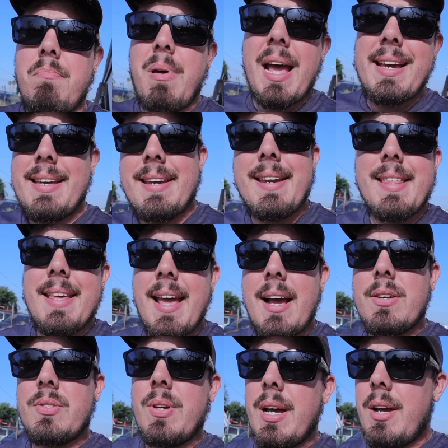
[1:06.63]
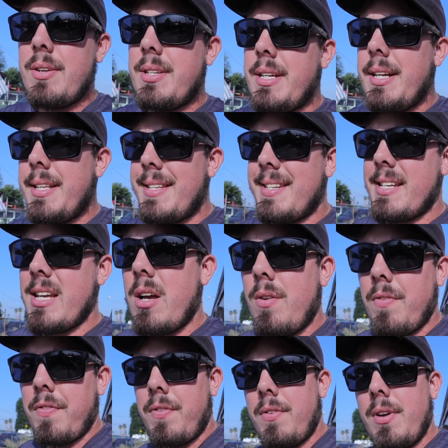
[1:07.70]
back into the axle housing
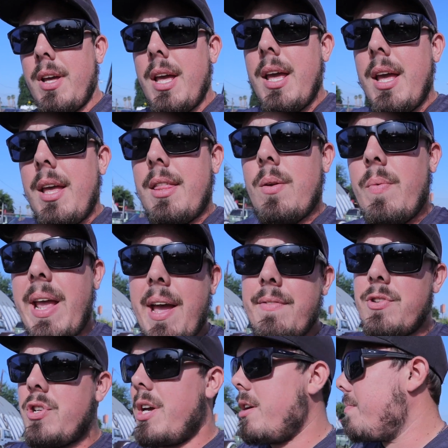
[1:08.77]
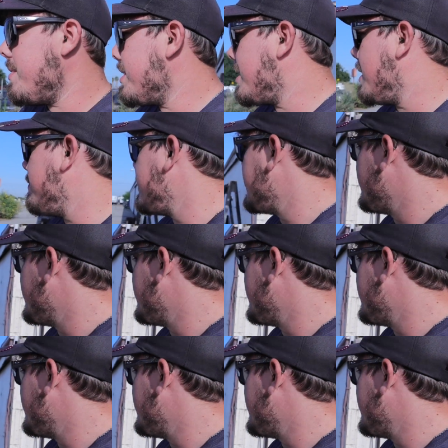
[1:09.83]
itself. Then we have a gentleman coming